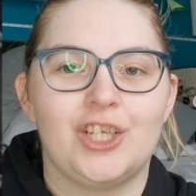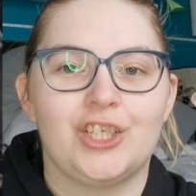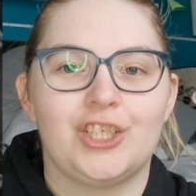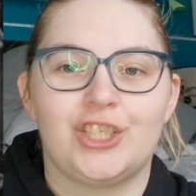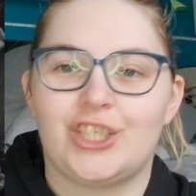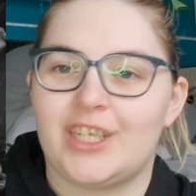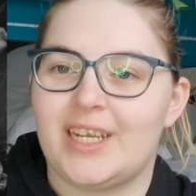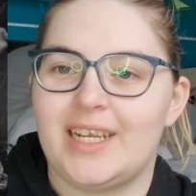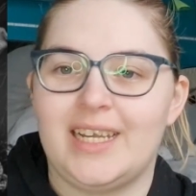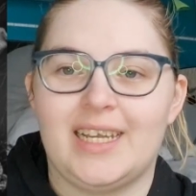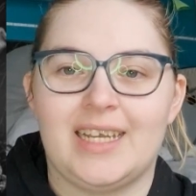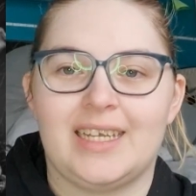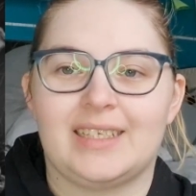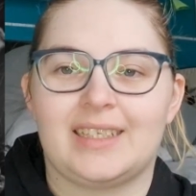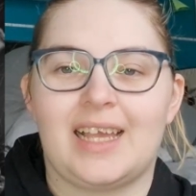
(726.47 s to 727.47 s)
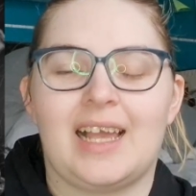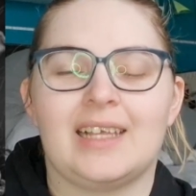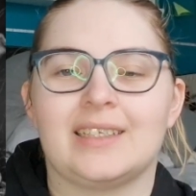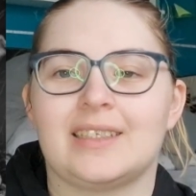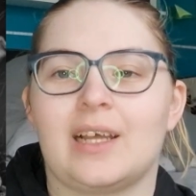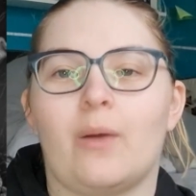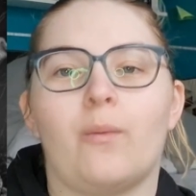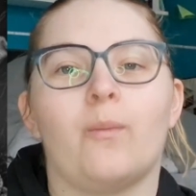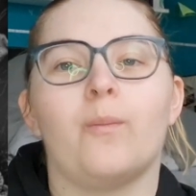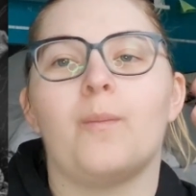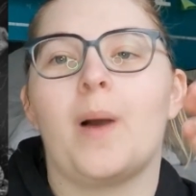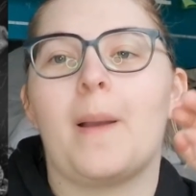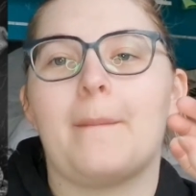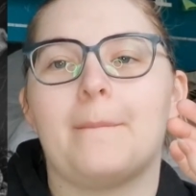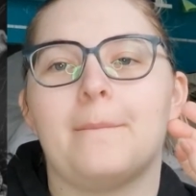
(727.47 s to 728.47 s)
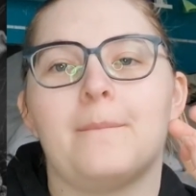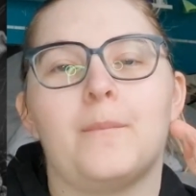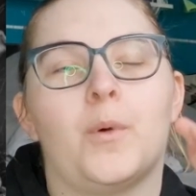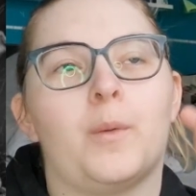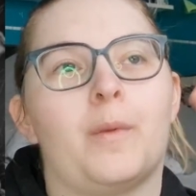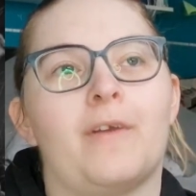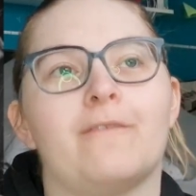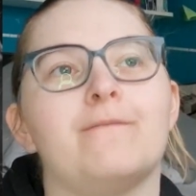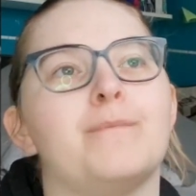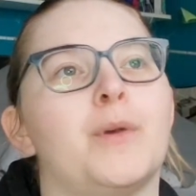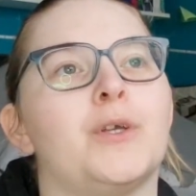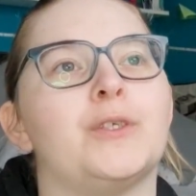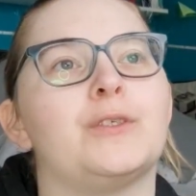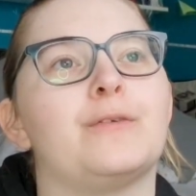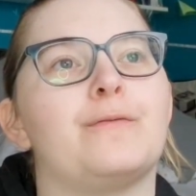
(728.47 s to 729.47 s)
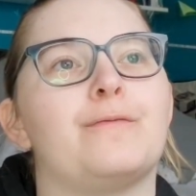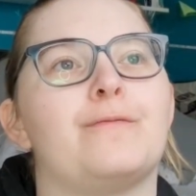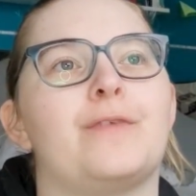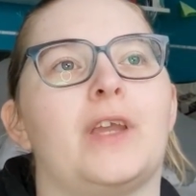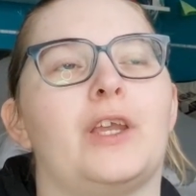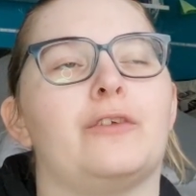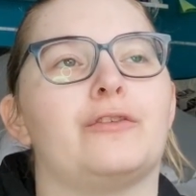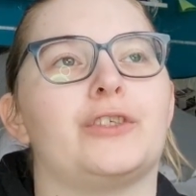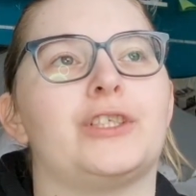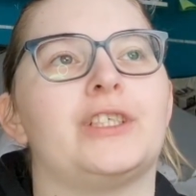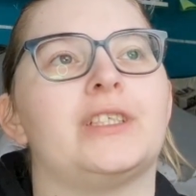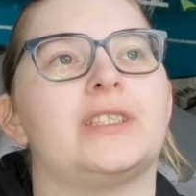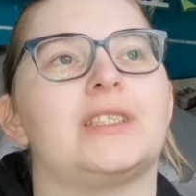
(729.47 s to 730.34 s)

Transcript: She is hands down one of my most favourite